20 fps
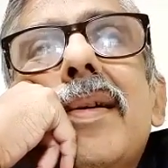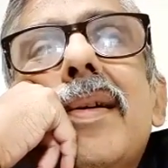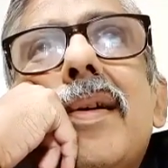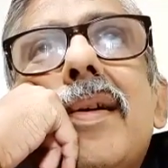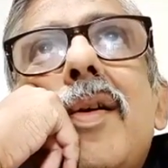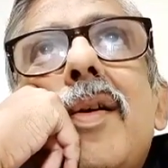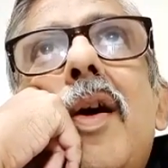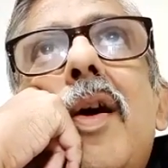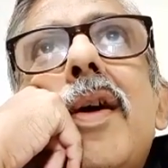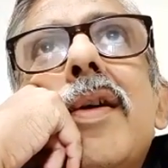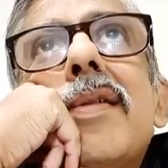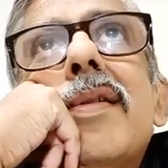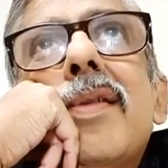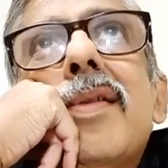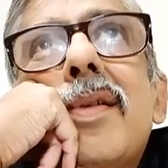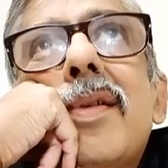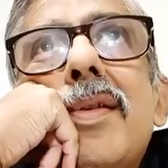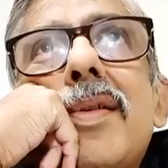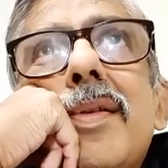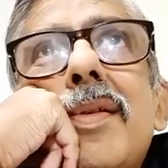cause
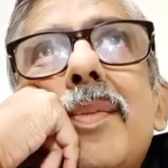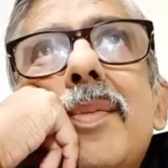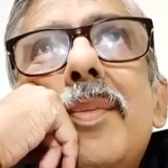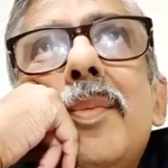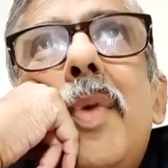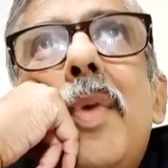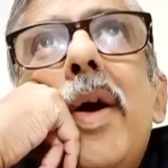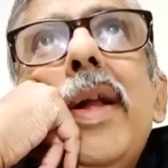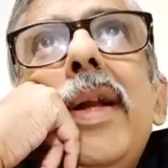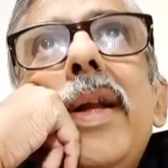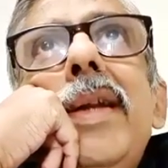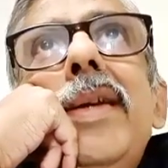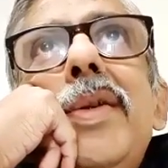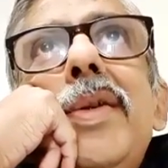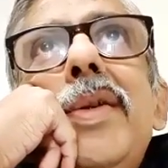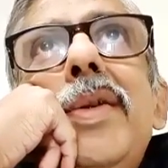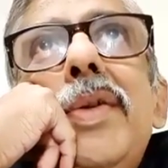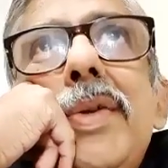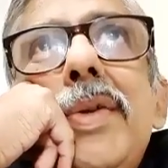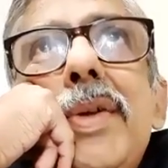bodily
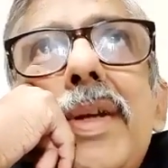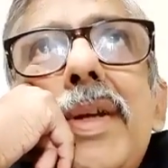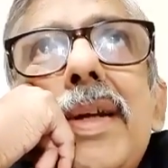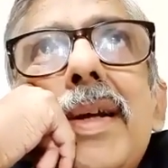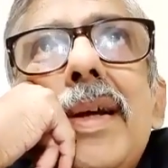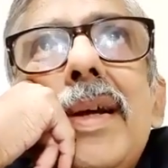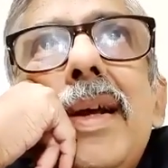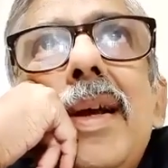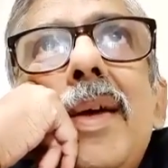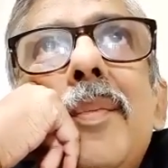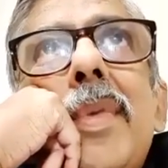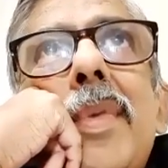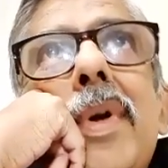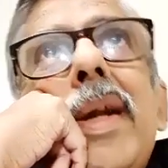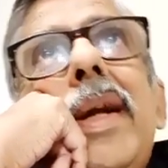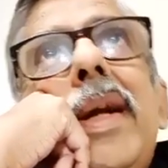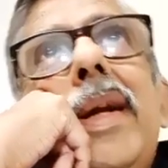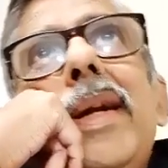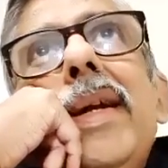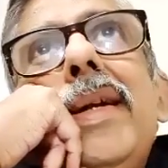injury, but the
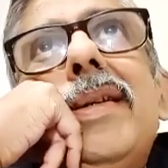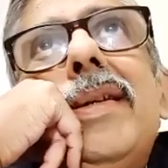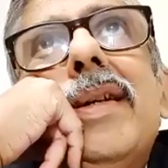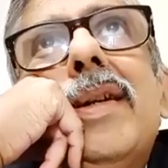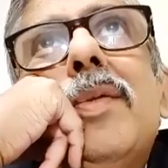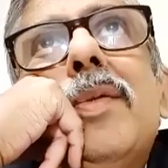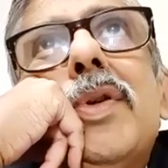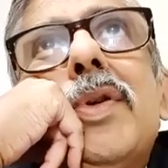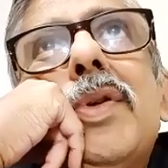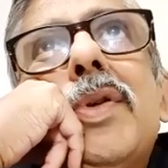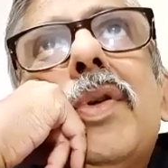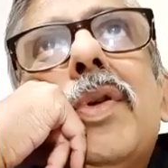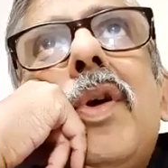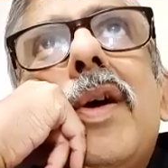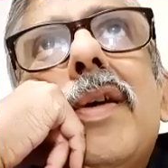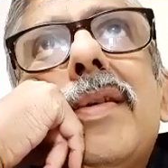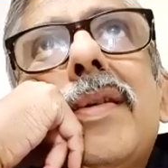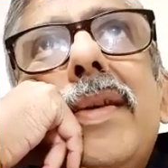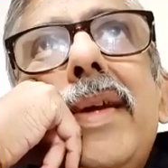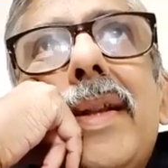intention was to
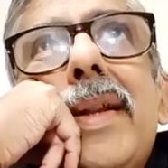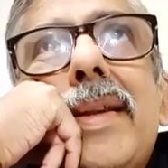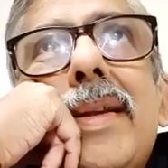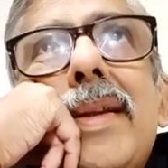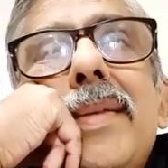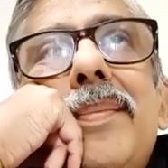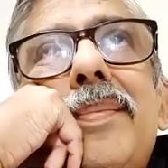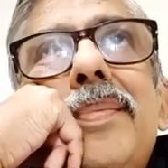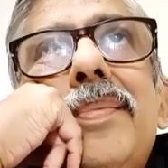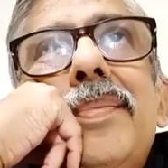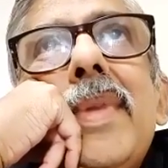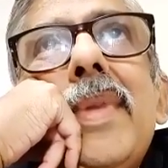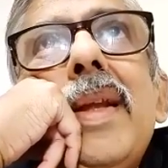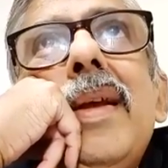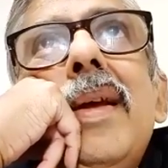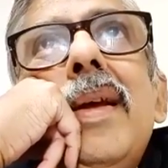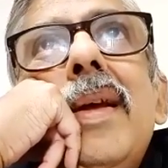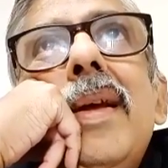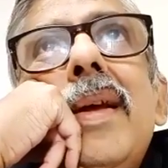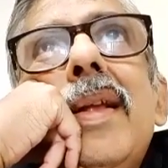cause death.
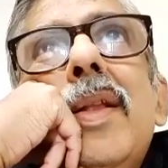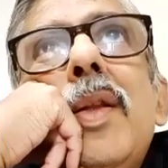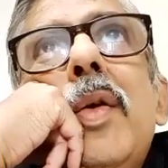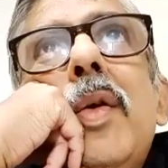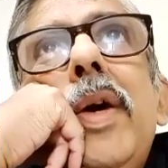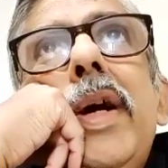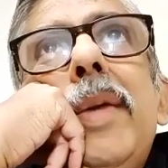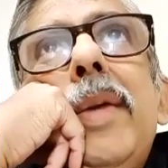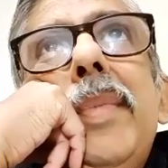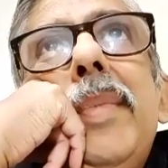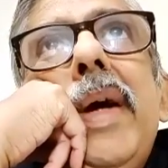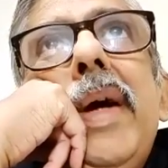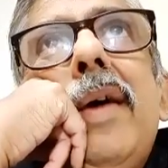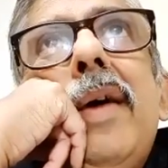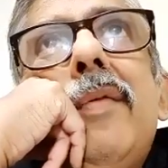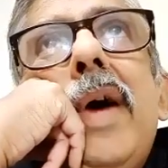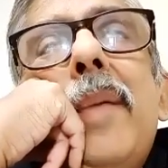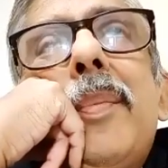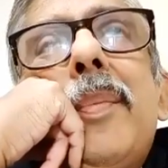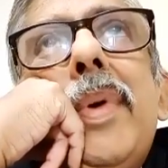Though it may have
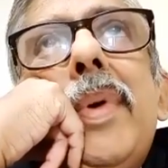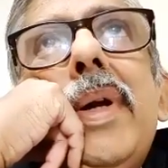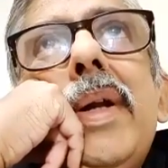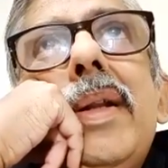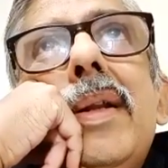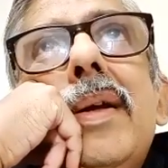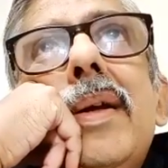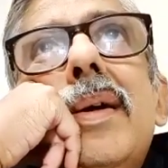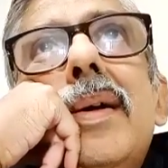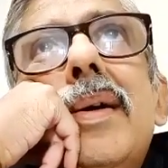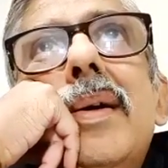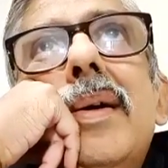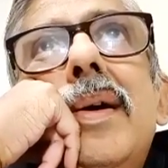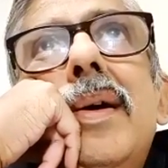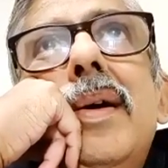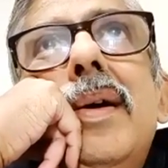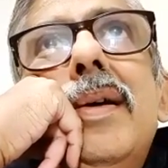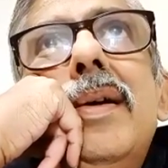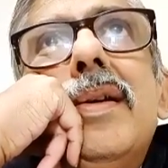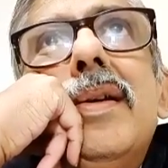happened in the
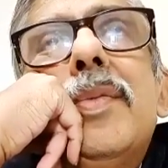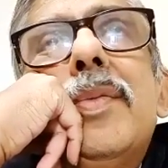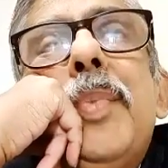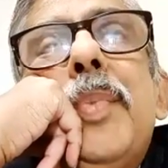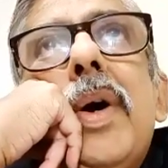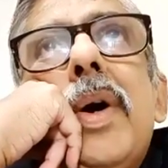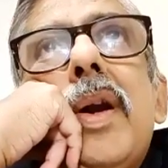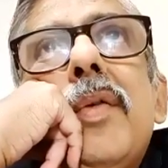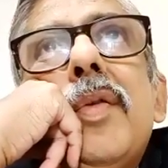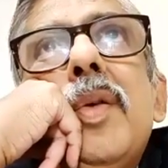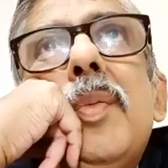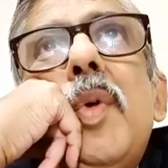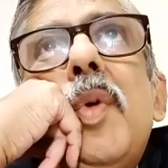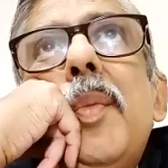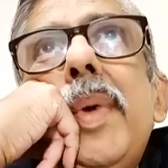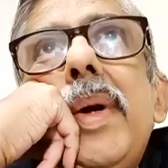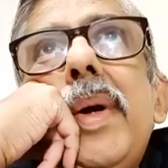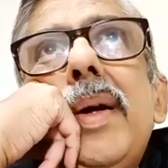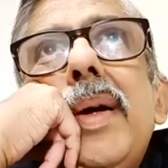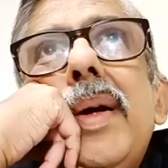spur of the
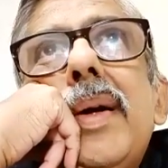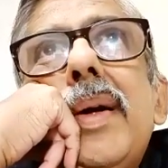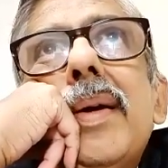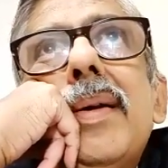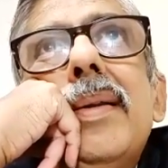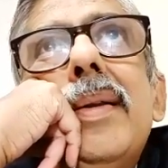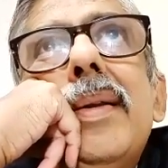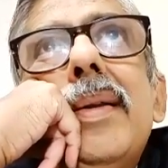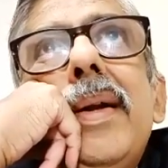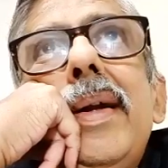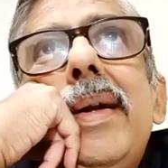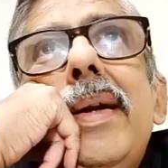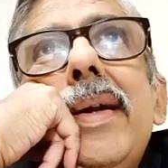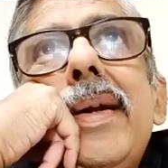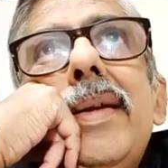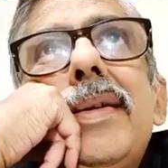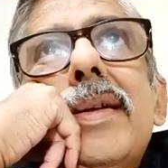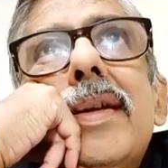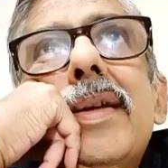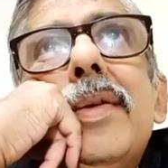moment, the
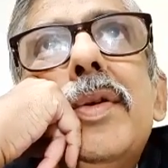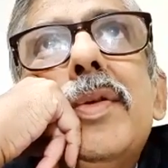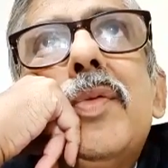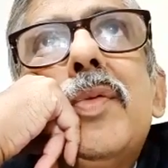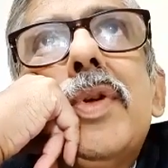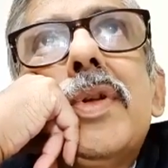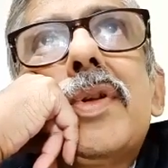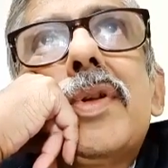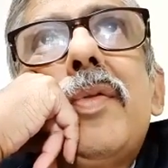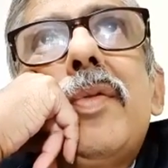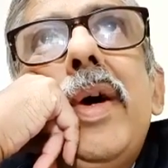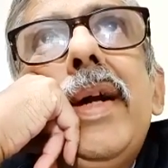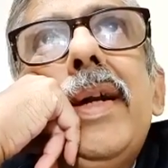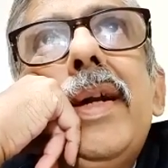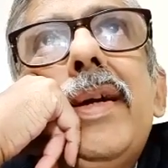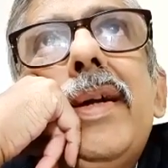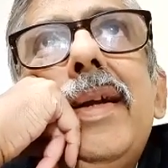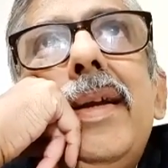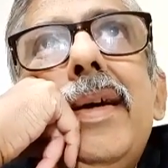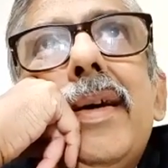intention was quite
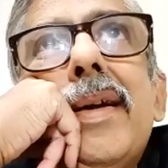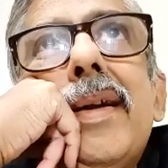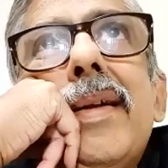clear.